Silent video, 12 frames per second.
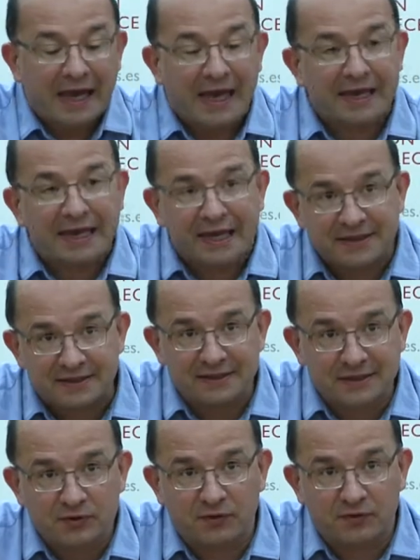Against
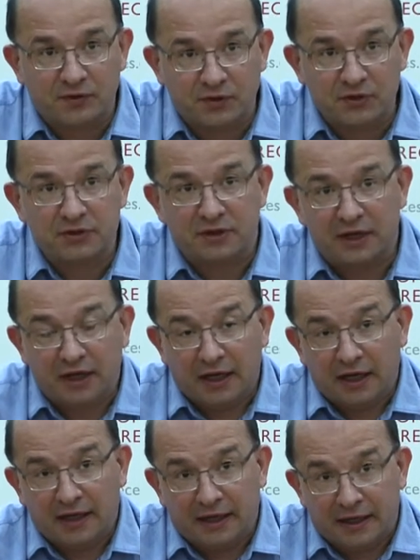this, of course,
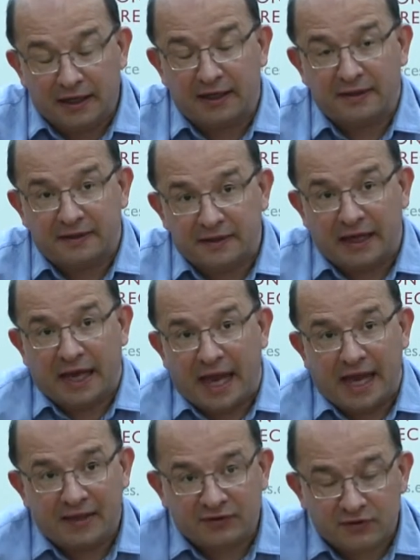the
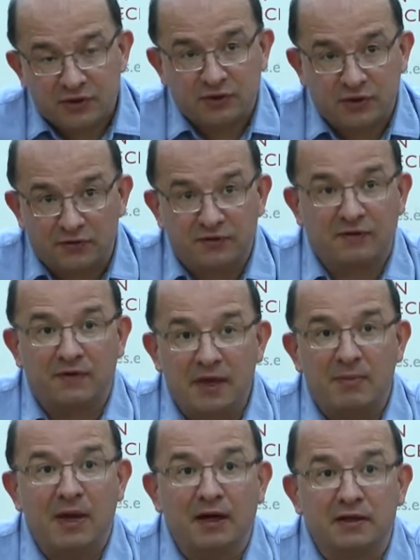entrance of the
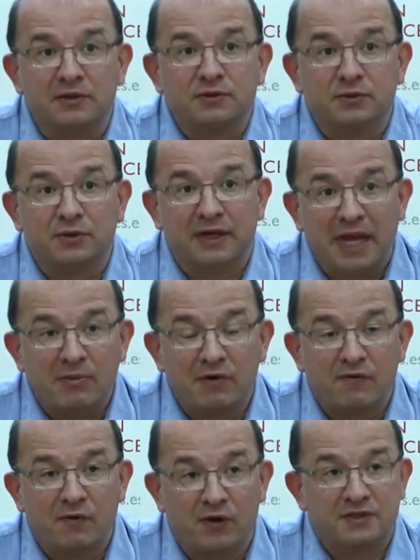females to the labor
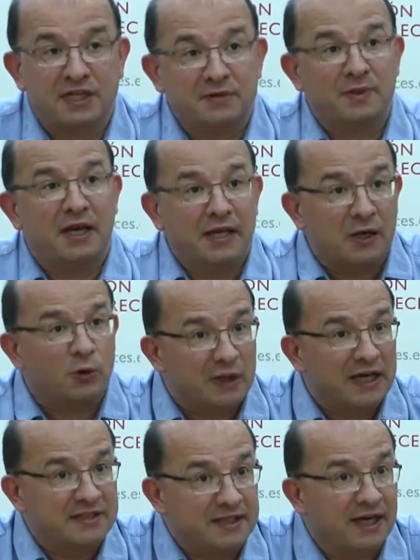force has been an
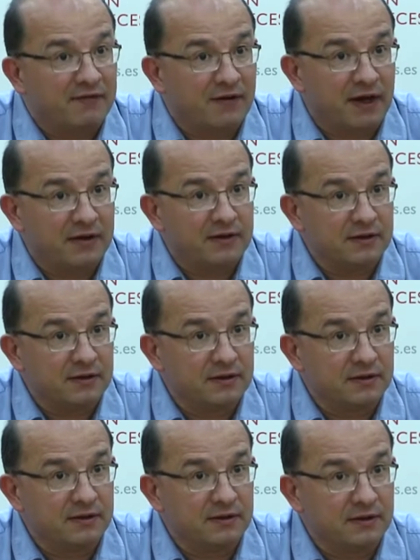equalizing effect.
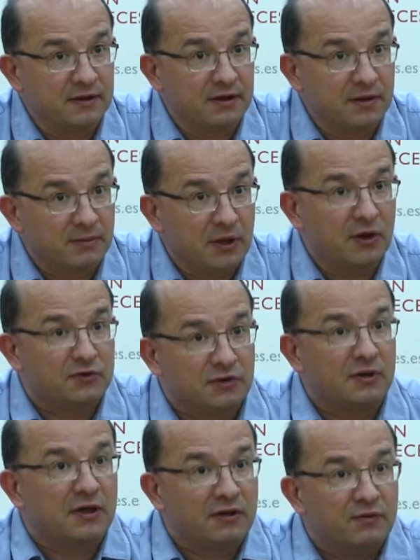Because
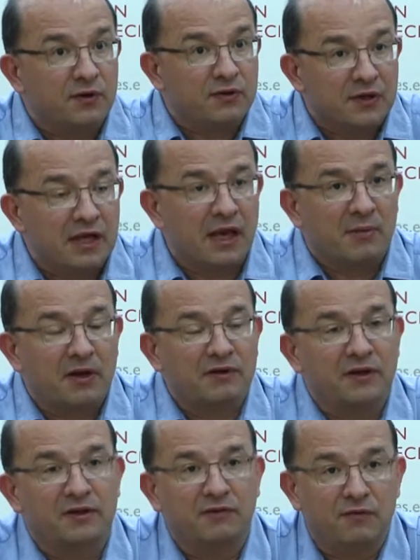if you think about
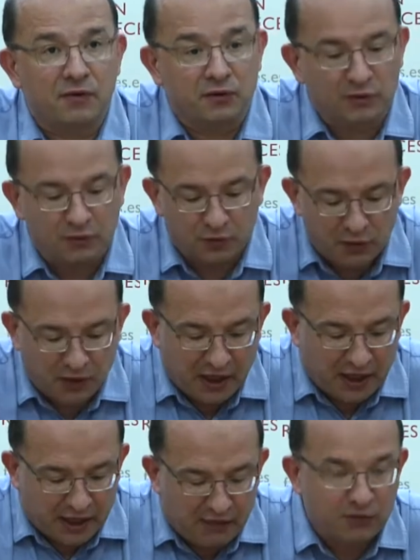that,
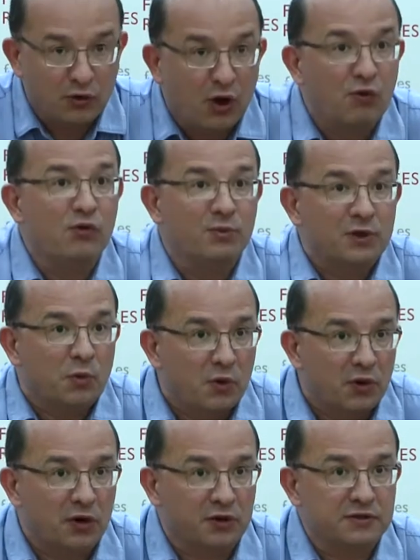if no woman
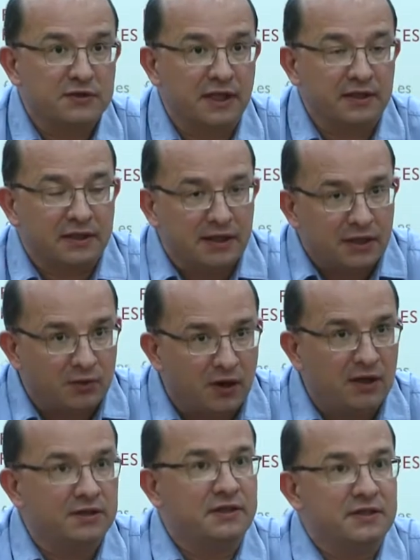works, then the
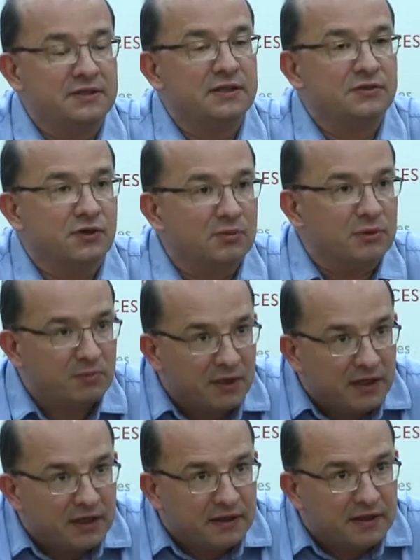inequality is determined
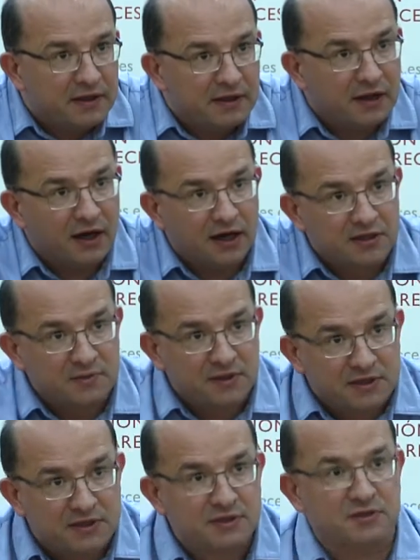by the
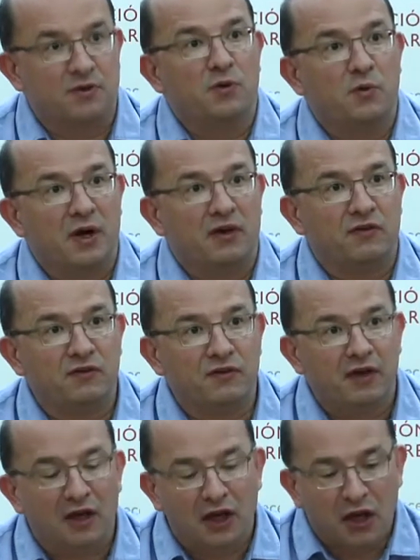husband's
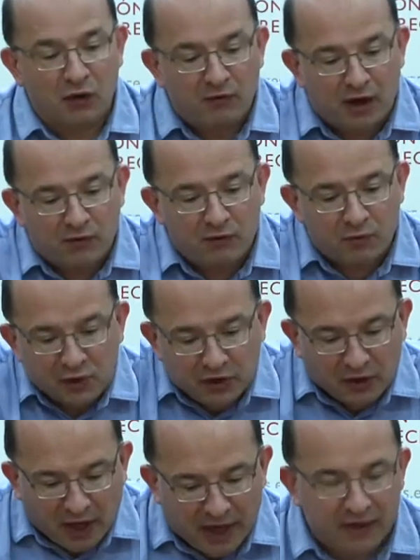wages. When
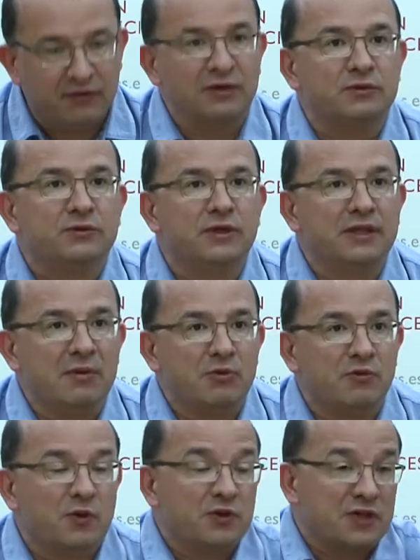women enter to the
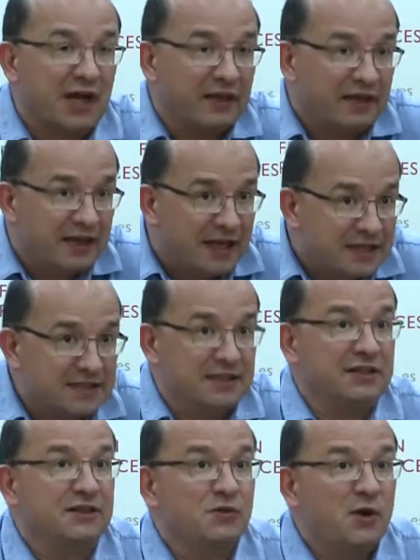labor force, unless
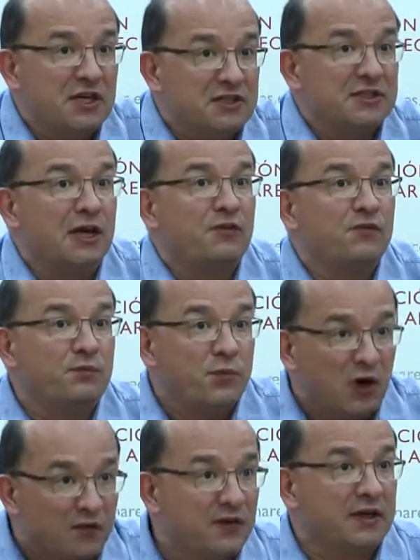the wages are
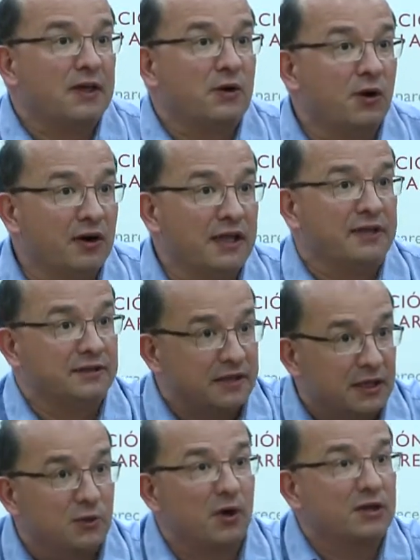perfectly correlated,
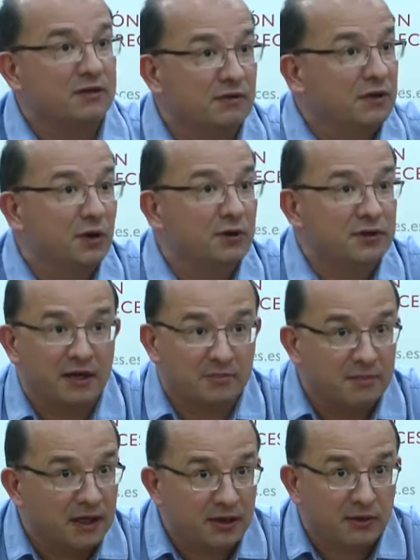inequality will go
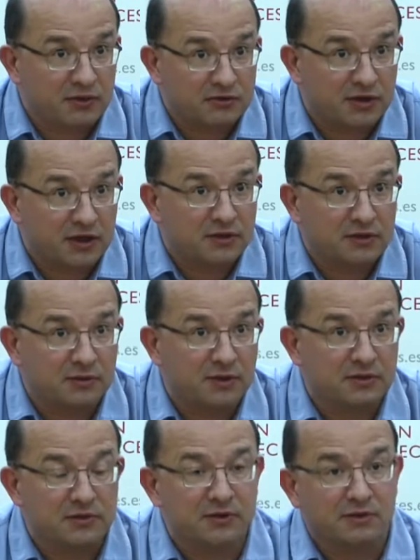down by construction. Because